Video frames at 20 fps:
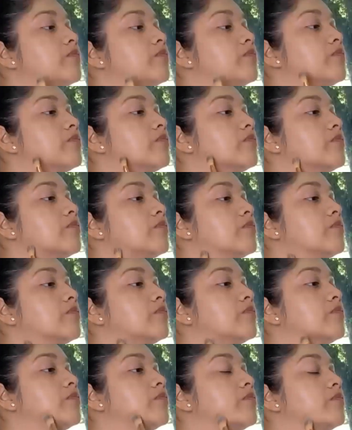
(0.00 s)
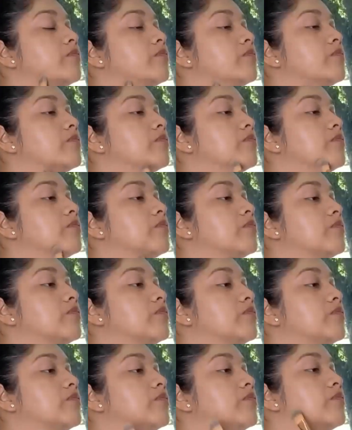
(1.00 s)
do 3 stripes here,
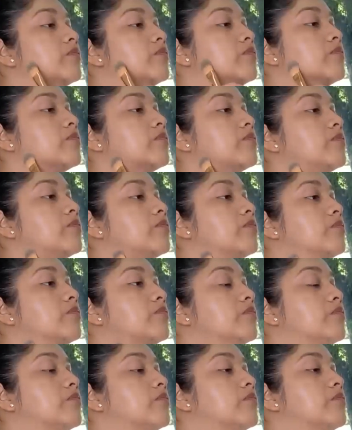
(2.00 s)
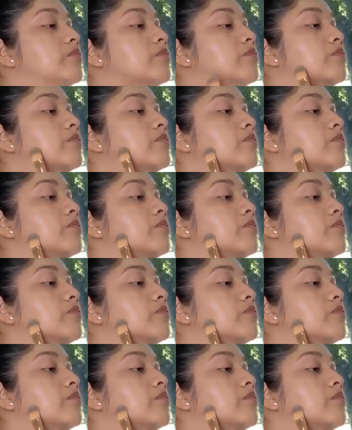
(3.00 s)
and whatever blends in with